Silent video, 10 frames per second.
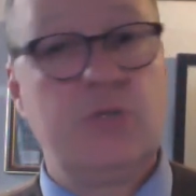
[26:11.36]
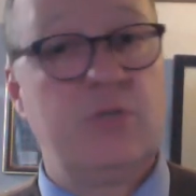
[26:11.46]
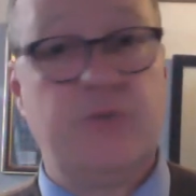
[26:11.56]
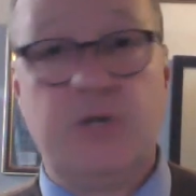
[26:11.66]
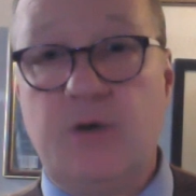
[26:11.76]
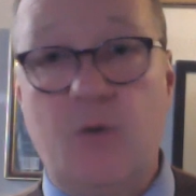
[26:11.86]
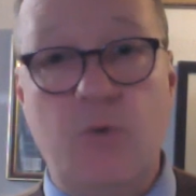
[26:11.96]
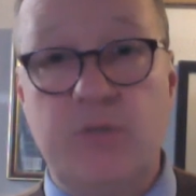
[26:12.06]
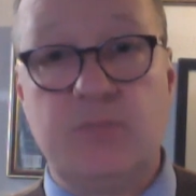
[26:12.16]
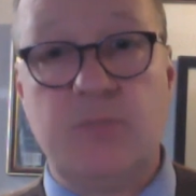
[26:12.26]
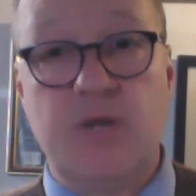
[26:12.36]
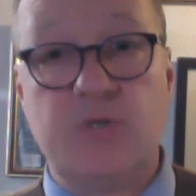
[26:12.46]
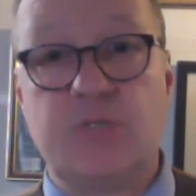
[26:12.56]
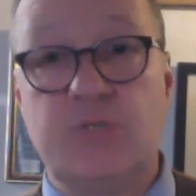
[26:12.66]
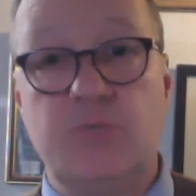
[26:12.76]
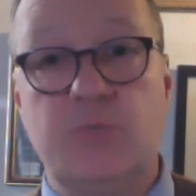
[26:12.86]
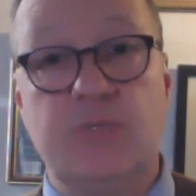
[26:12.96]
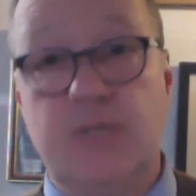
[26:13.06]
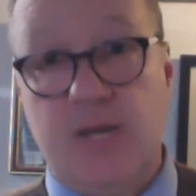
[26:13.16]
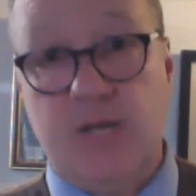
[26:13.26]
to figure out what the mayors can do and what
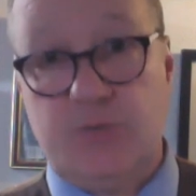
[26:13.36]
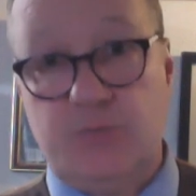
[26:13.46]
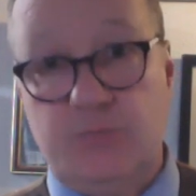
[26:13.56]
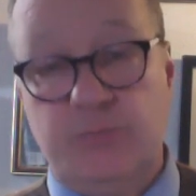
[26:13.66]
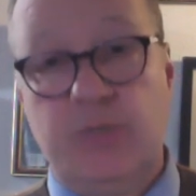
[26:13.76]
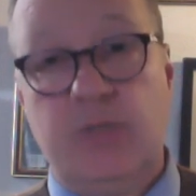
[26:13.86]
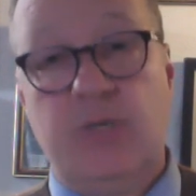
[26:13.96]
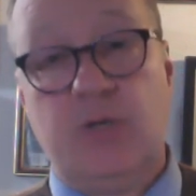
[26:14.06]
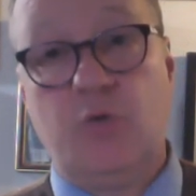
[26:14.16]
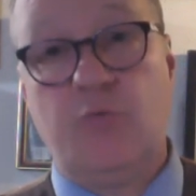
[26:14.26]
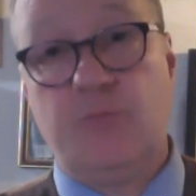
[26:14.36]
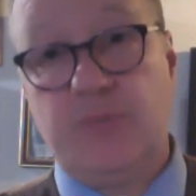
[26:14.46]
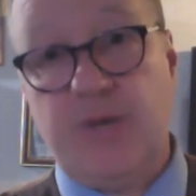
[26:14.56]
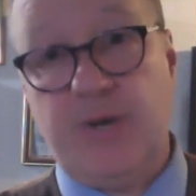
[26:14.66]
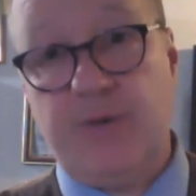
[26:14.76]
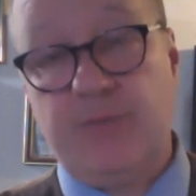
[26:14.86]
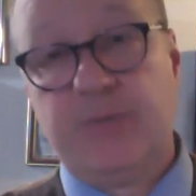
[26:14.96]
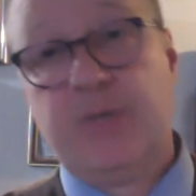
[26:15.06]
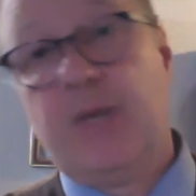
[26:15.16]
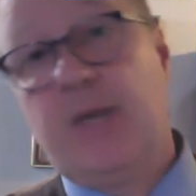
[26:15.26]
they can't do, and go from there.
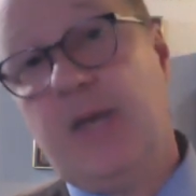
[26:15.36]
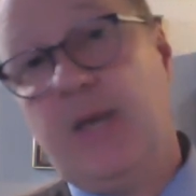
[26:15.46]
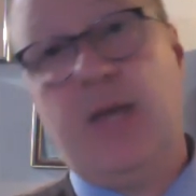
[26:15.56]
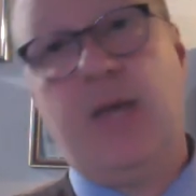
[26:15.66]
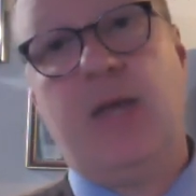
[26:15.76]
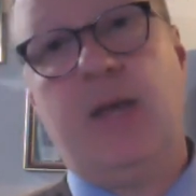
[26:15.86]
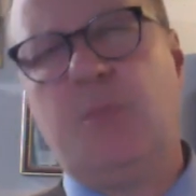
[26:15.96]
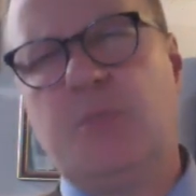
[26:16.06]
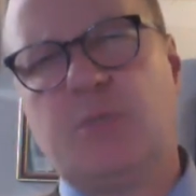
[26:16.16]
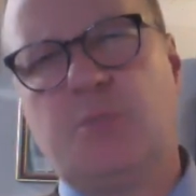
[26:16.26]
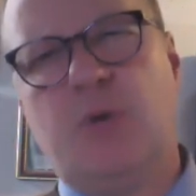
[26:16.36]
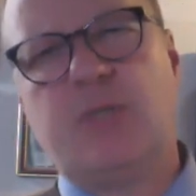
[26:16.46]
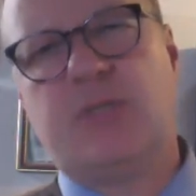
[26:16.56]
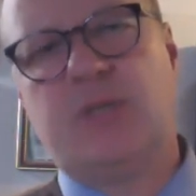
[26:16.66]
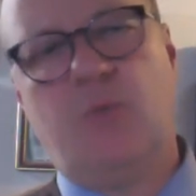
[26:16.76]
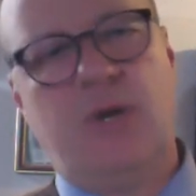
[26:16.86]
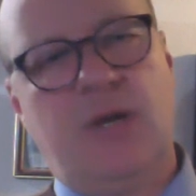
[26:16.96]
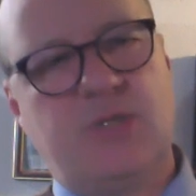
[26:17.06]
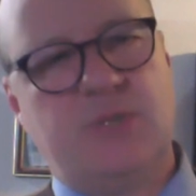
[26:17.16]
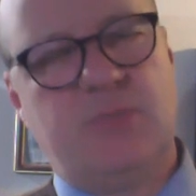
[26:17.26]
And I would be surprised if they work
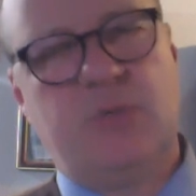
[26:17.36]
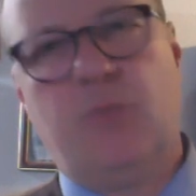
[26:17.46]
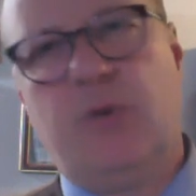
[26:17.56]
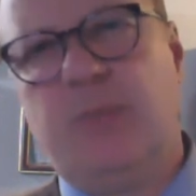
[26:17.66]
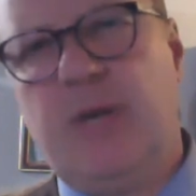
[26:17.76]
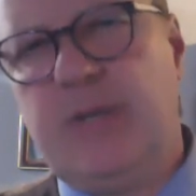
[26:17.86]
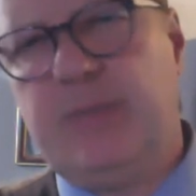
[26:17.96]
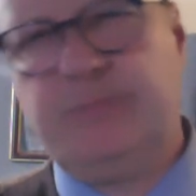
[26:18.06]
out something whereby